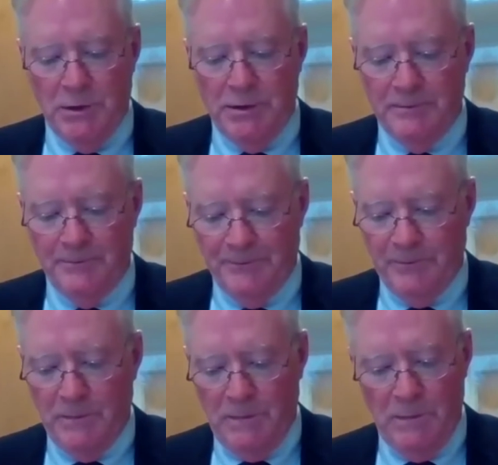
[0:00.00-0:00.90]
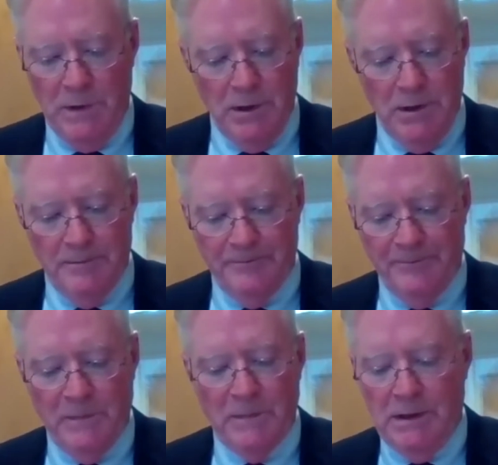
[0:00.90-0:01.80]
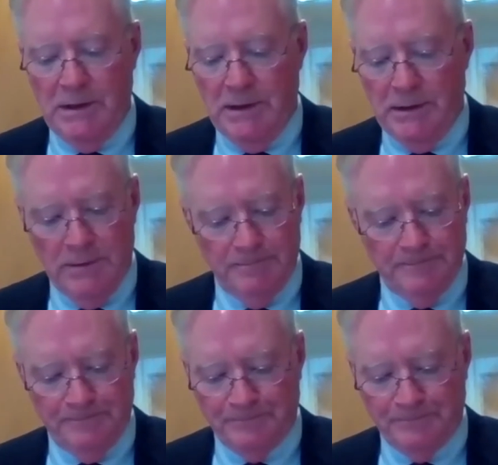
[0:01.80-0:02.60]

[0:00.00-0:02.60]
one, Young, the